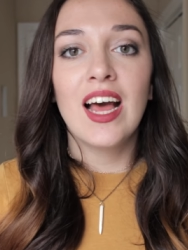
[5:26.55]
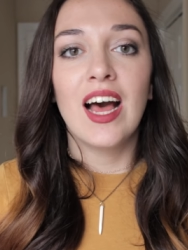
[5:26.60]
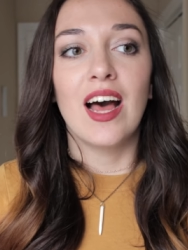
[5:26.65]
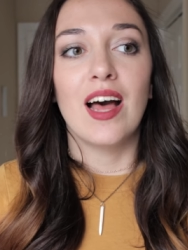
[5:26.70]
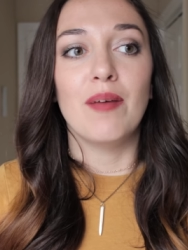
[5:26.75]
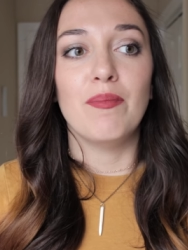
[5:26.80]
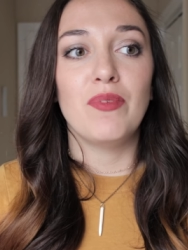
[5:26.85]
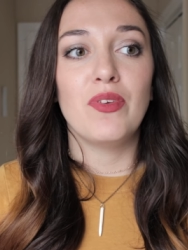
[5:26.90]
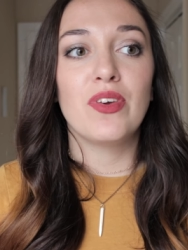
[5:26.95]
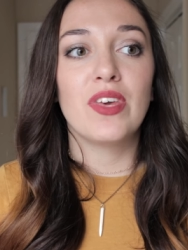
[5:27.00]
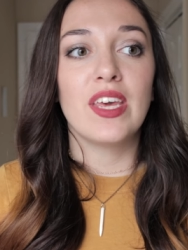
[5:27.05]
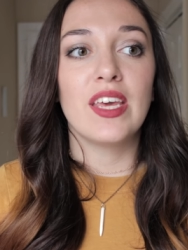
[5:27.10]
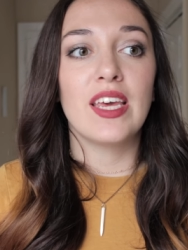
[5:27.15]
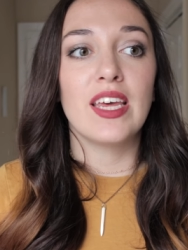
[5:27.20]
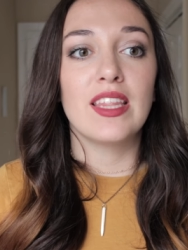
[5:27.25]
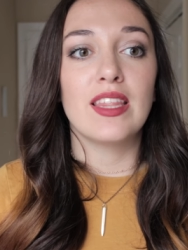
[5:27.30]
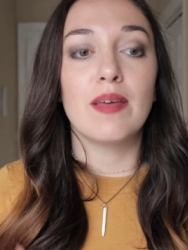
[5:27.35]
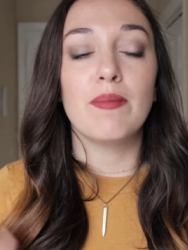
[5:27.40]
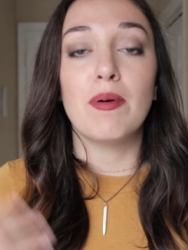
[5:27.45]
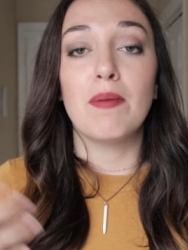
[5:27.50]
Um, you can
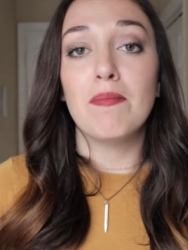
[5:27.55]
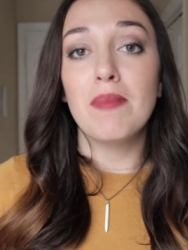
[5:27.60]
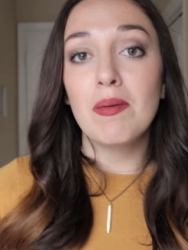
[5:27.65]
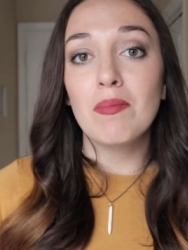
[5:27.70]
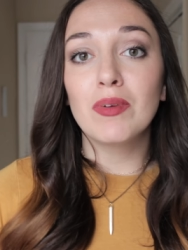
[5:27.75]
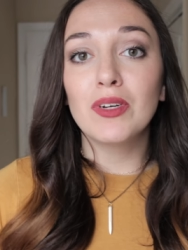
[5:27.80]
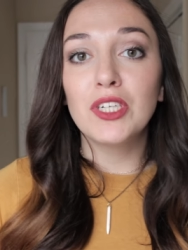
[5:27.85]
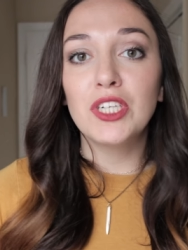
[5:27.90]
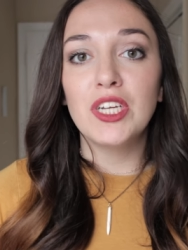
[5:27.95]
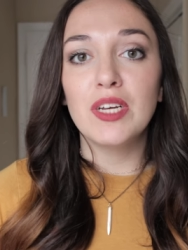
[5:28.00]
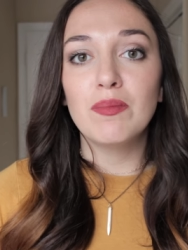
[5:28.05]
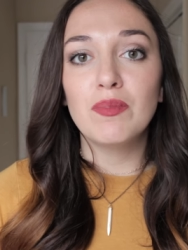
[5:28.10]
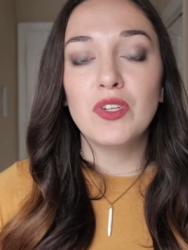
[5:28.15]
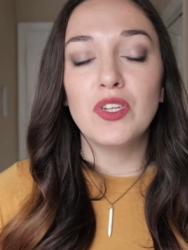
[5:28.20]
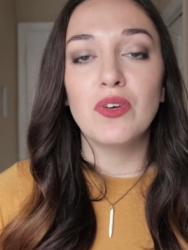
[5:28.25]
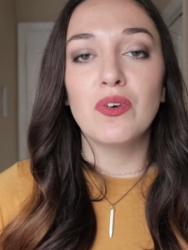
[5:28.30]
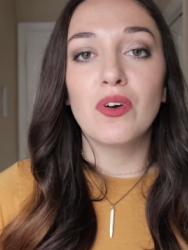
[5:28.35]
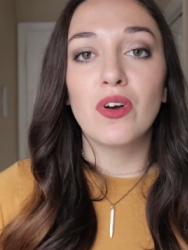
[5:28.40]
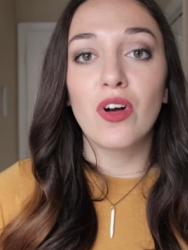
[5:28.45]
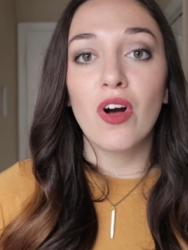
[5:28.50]
get them a membership
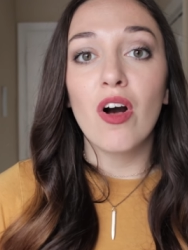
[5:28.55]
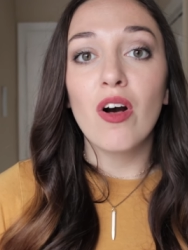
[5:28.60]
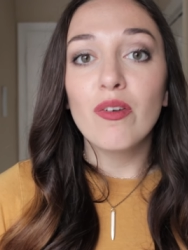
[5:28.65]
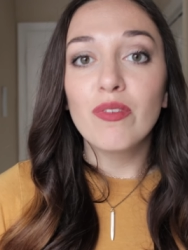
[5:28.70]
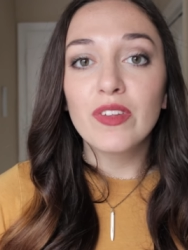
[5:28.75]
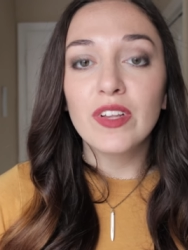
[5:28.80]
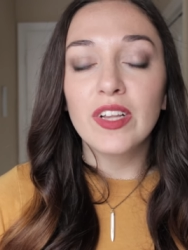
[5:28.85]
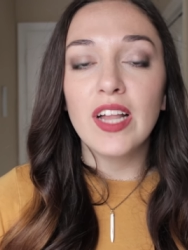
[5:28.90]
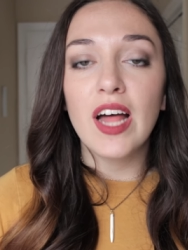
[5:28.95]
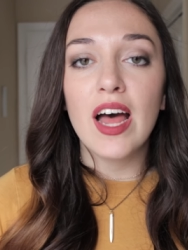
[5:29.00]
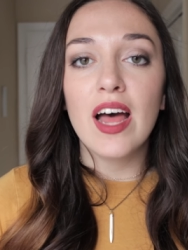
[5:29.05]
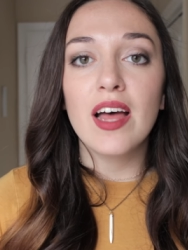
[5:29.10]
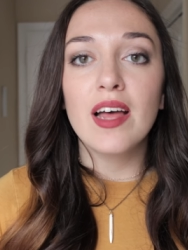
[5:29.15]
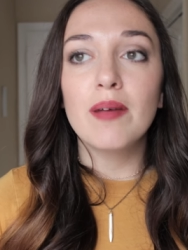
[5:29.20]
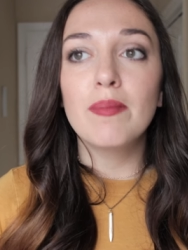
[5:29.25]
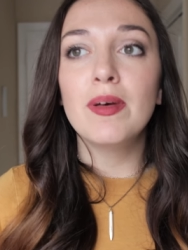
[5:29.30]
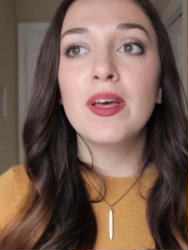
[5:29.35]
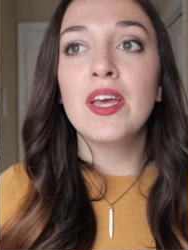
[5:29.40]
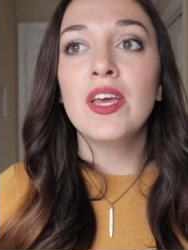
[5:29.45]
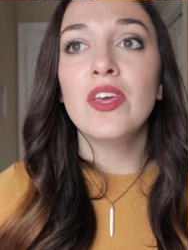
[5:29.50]
to a golf
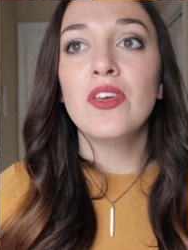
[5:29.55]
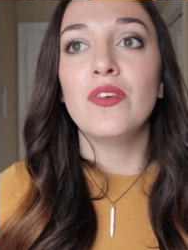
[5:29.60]
club.